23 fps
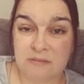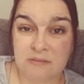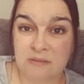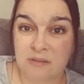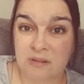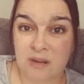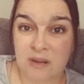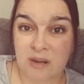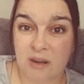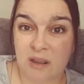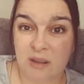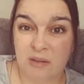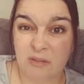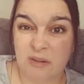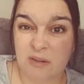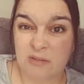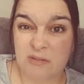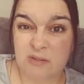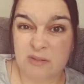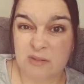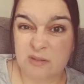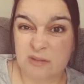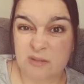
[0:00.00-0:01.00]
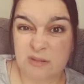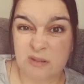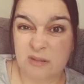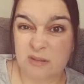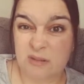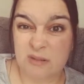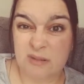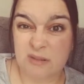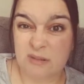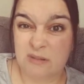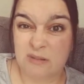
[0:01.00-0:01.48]
you know, it's
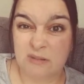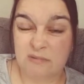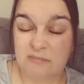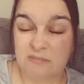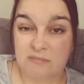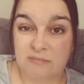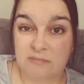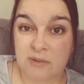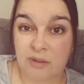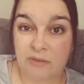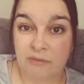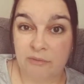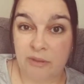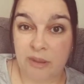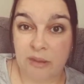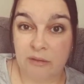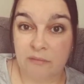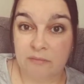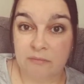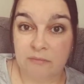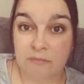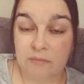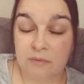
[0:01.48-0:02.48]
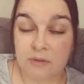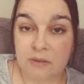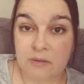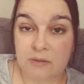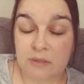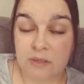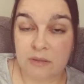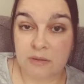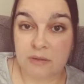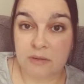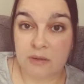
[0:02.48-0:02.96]
nothing, it
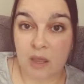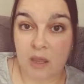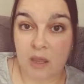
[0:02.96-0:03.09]
didn't